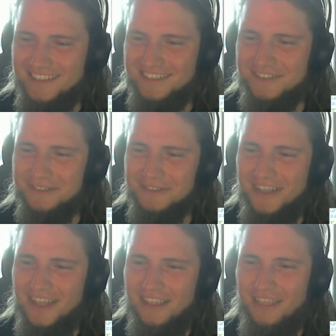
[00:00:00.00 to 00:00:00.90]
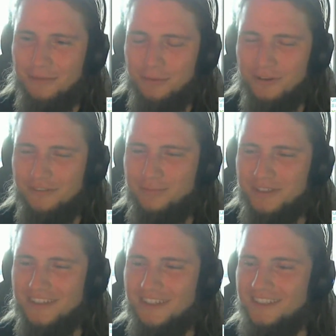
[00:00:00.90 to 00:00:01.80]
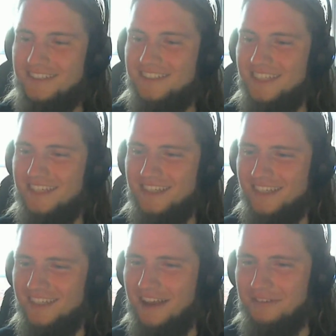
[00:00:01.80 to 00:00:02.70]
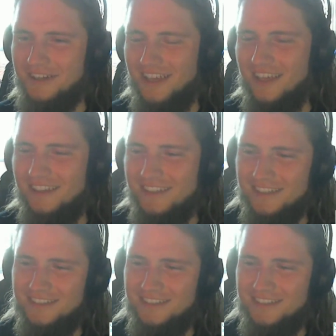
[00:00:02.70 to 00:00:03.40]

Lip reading: so that would have been a year in our calendar.